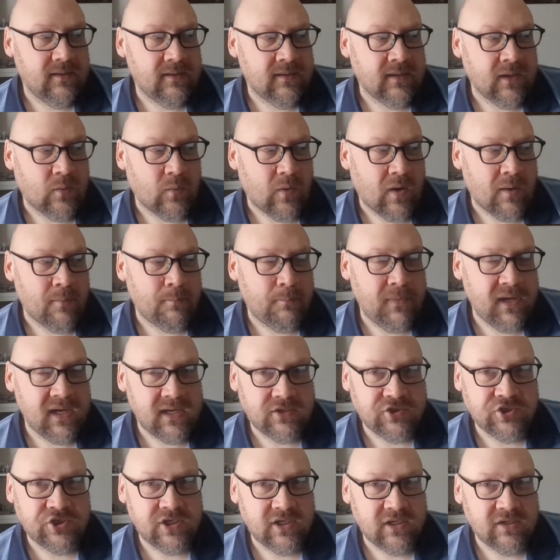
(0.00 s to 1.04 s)
Now I may
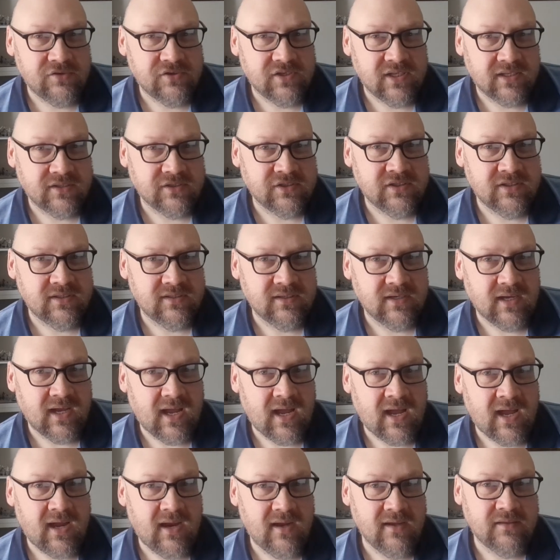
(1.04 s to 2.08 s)
change that to
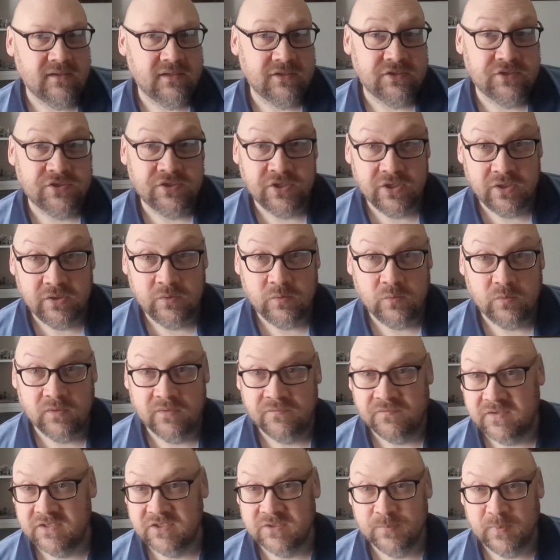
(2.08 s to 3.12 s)
either 2
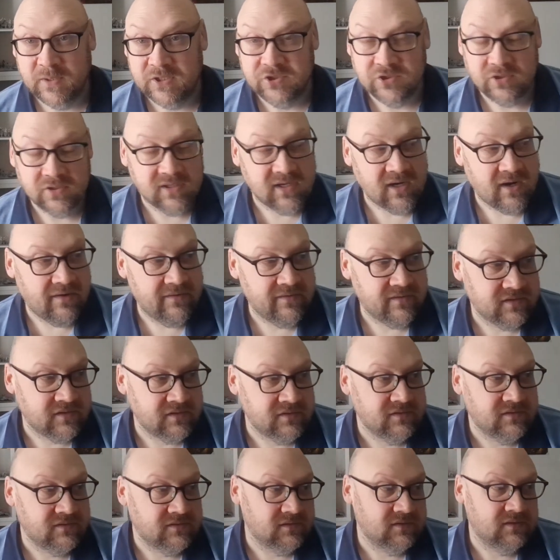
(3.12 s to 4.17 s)
of the special
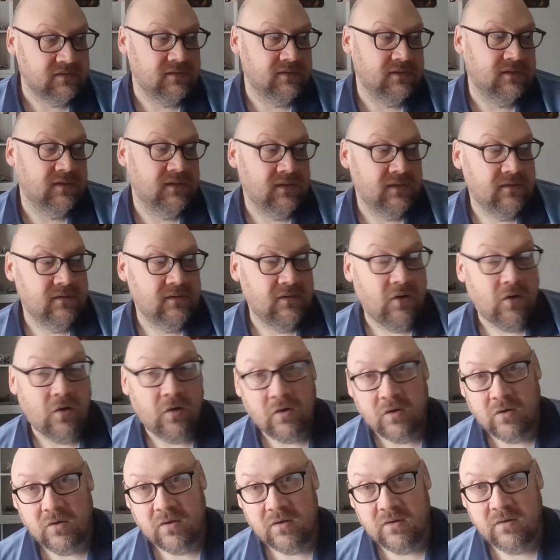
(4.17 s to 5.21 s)
characters
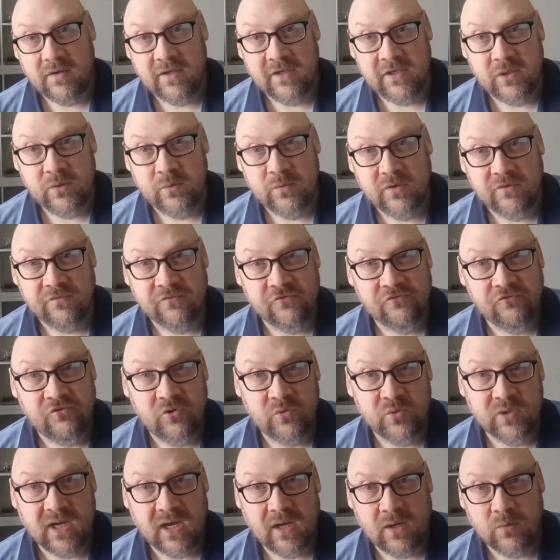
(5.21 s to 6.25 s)
or a unit of
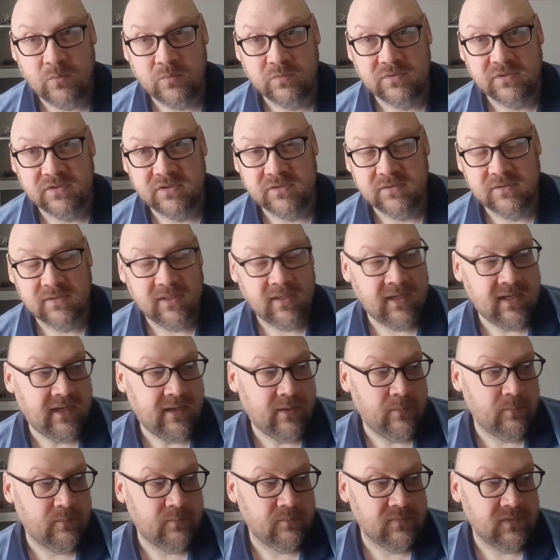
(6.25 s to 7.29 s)
Crute Hounds.
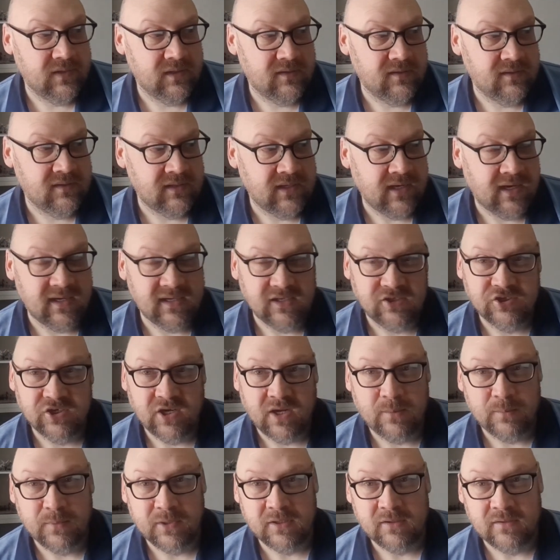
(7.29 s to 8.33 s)
Yeah, each
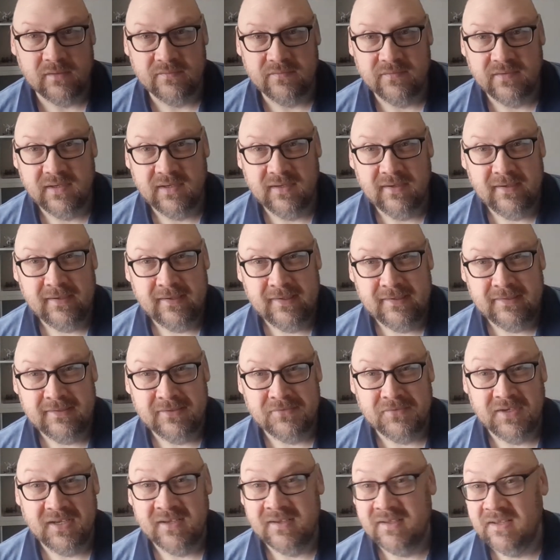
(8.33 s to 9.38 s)
army all
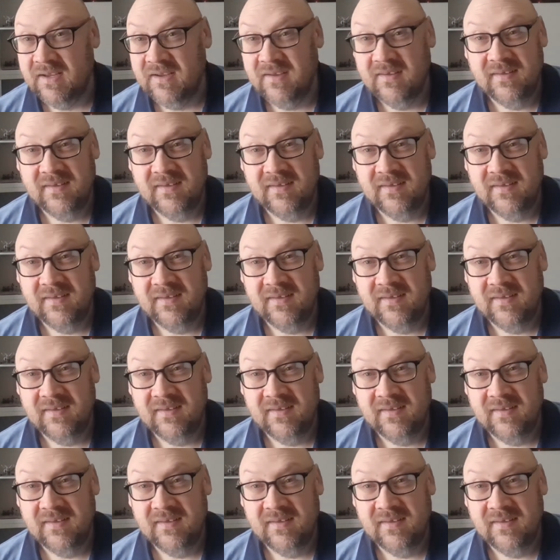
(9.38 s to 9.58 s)
different.